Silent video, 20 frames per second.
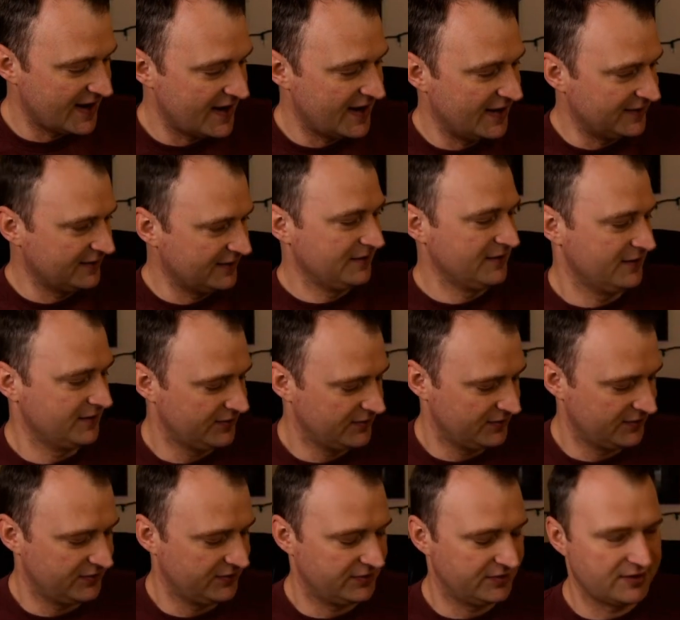got
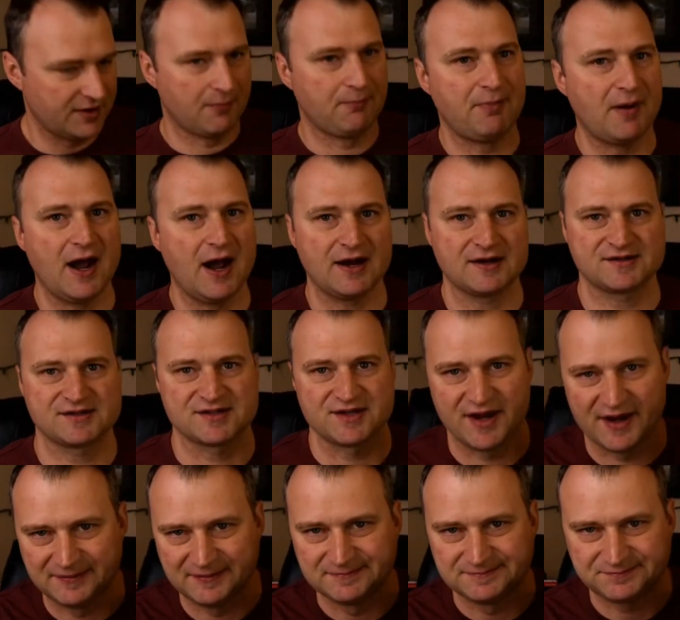the box
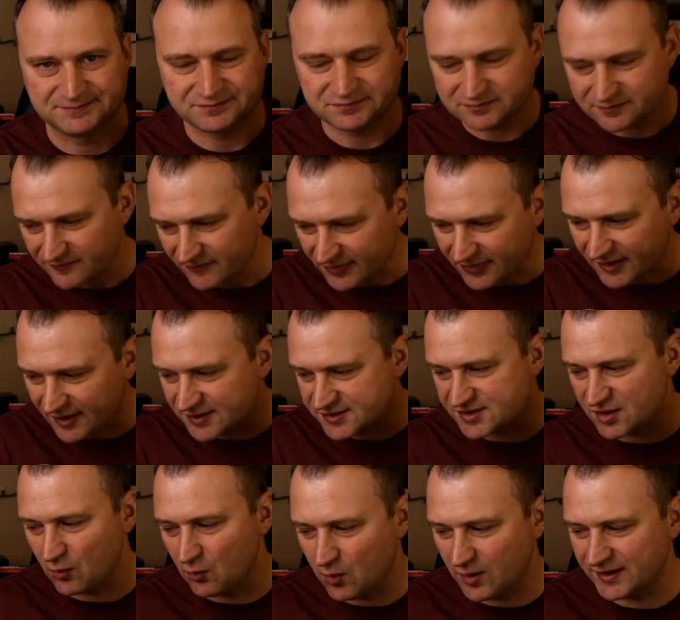set.
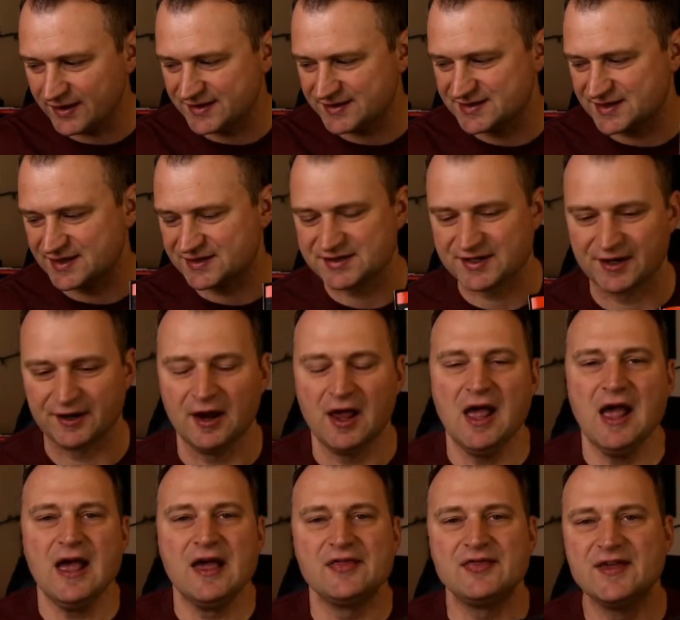So what is this here?
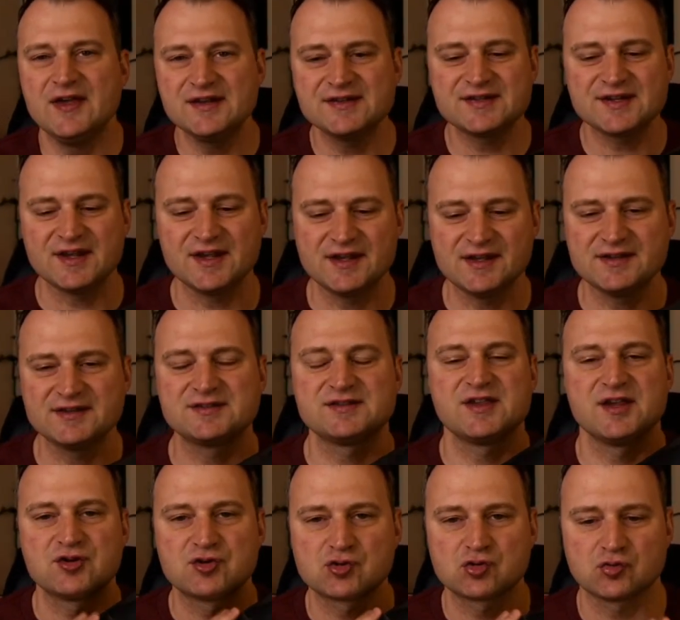This is
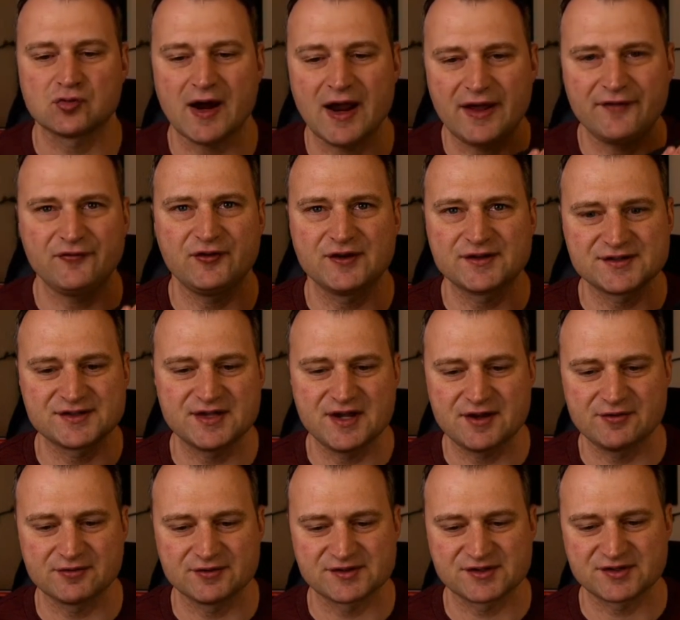the Traffic
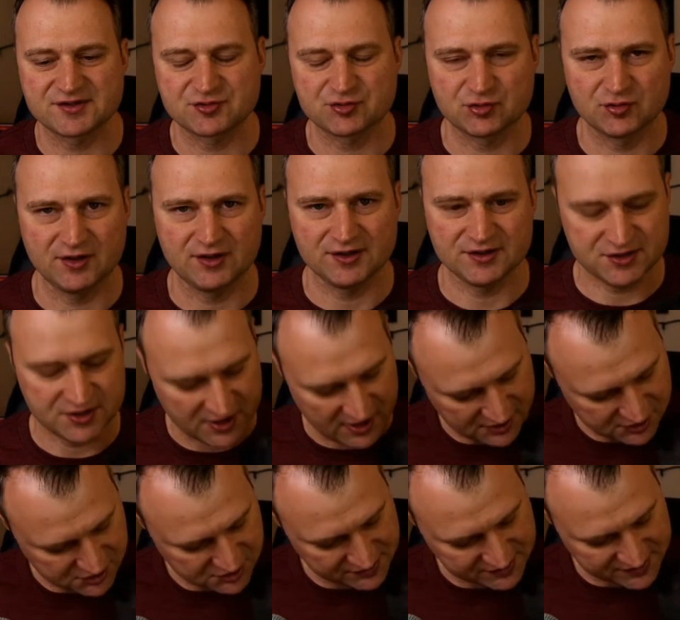Secrets trilogy.
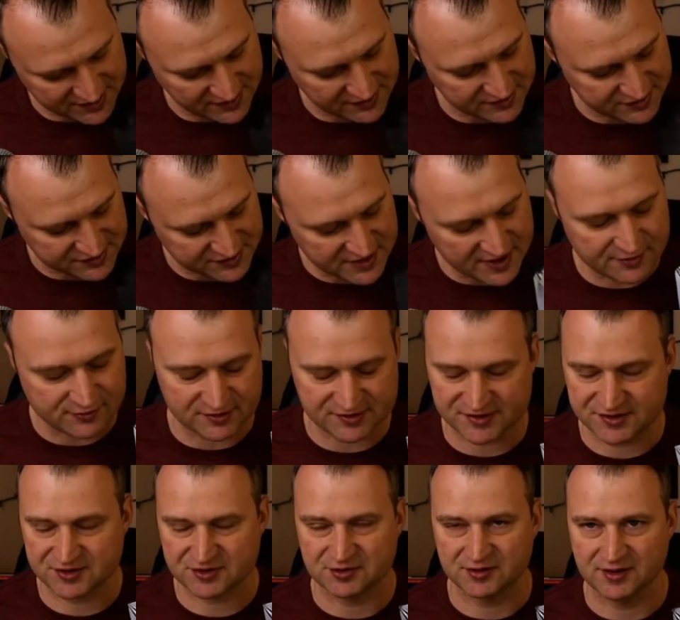I should say the
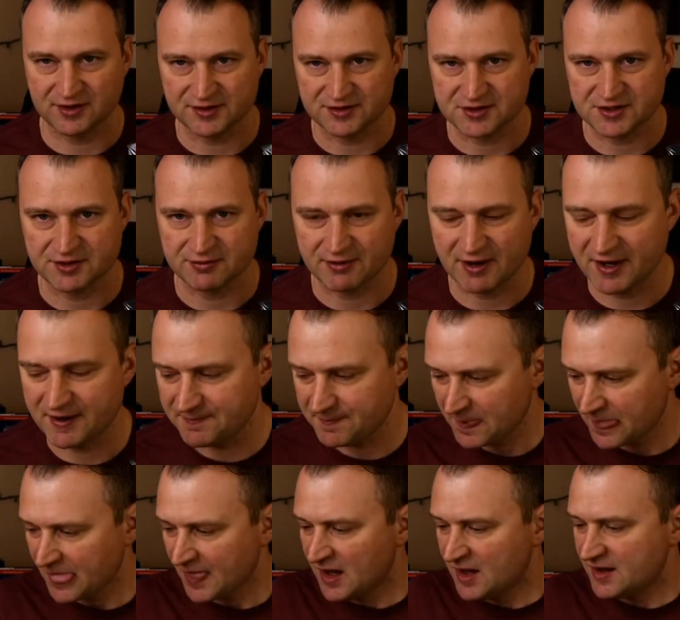Secrets trilogy, right?
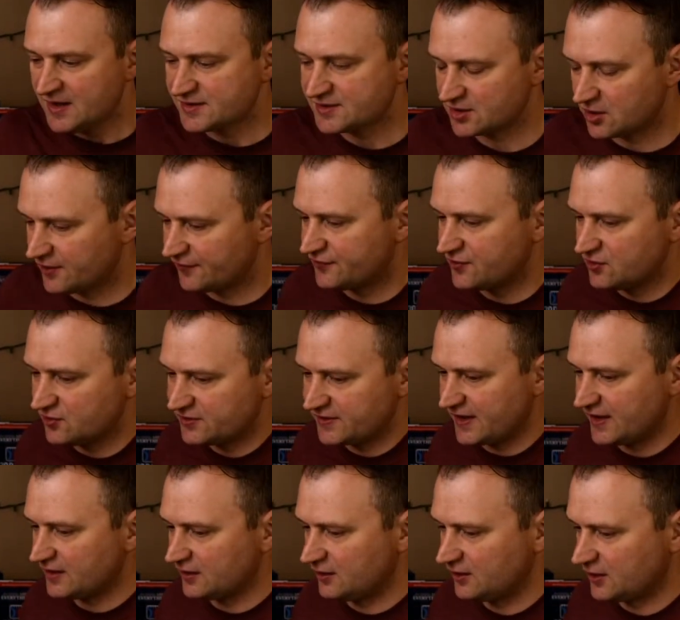So if you
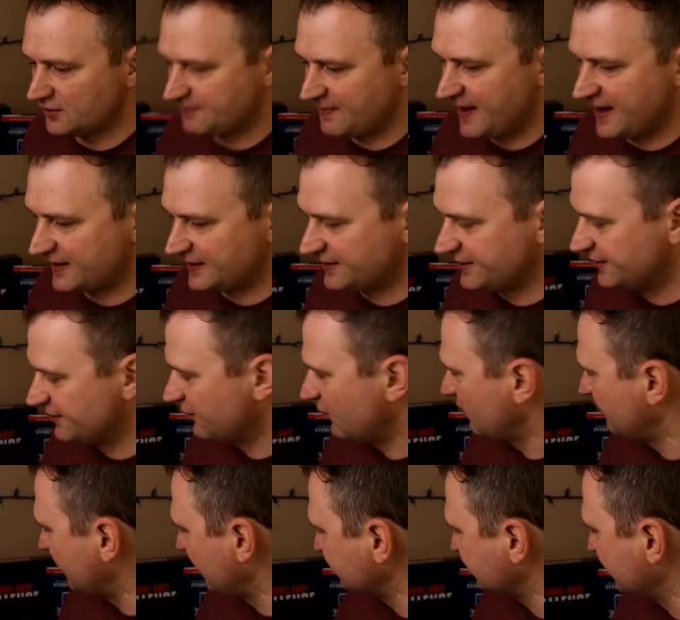take a look back here
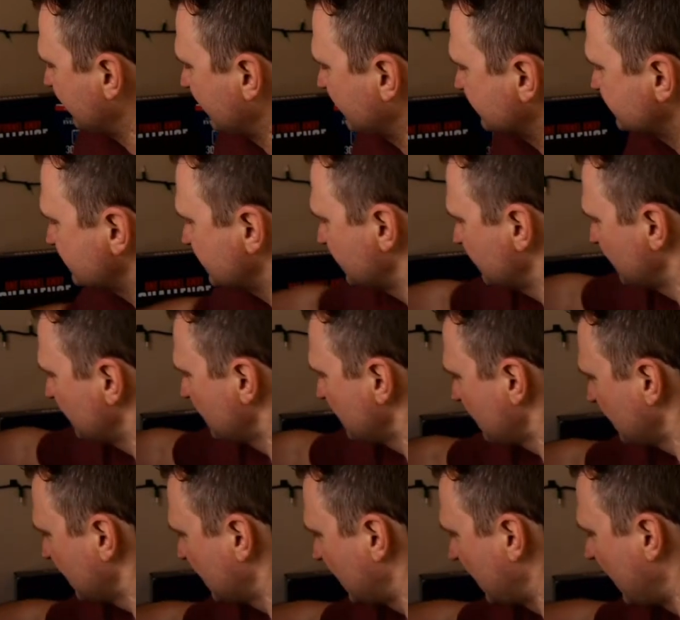on my desk,
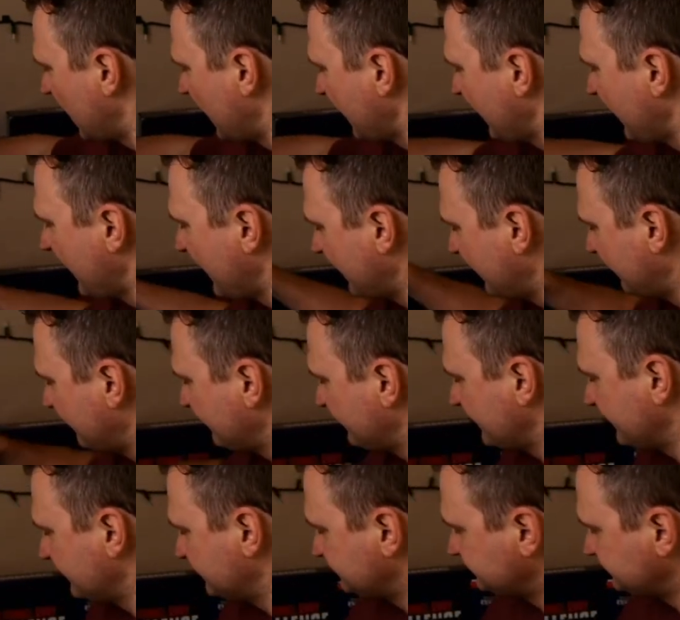I have